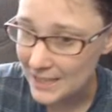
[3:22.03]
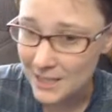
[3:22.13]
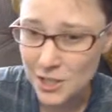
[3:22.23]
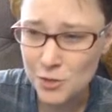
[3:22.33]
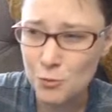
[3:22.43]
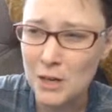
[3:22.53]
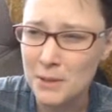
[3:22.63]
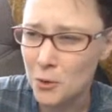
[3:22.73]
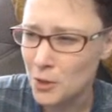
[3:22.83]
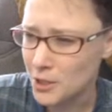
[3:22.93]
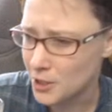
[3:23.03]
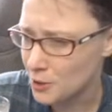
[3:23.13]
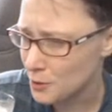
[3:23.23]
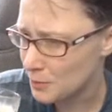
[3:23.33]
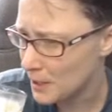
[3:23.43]
This is rum and orange
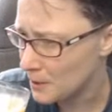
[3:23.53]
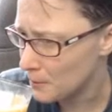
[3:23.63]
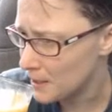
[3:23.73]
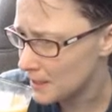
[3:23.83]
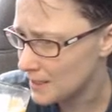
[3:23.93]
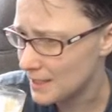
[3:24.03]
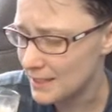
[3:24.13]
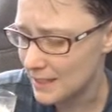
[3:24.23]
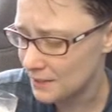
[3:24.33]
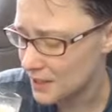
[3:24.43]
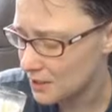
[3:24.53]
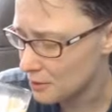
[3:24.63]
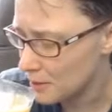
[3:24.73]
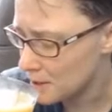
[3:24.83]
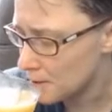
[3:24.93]
juice, by the way, because I didn't have any other
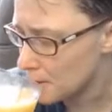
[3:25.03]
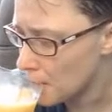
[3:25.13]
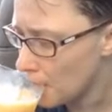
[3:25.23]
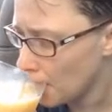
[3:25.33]
mixer.